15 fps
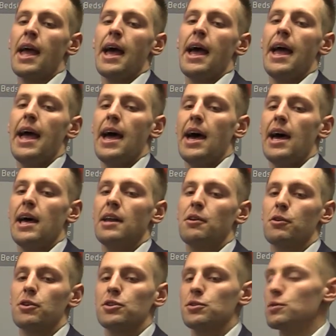And in
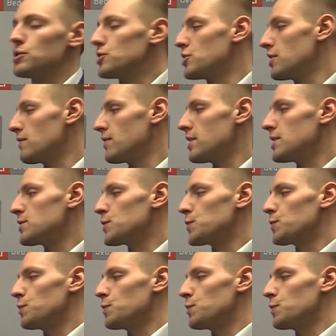order to achieve this,